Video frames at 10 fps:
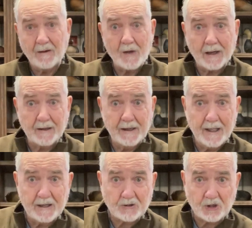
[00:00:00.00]
I'm not going to
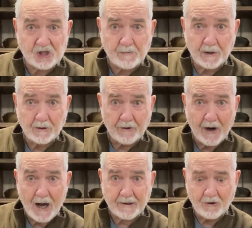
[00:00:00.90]
get it to spill or
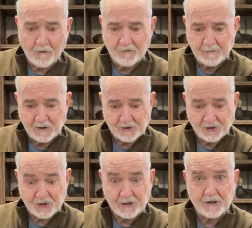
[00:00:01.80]
knock it over because
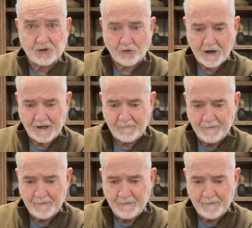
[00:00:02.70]
it's in a tray.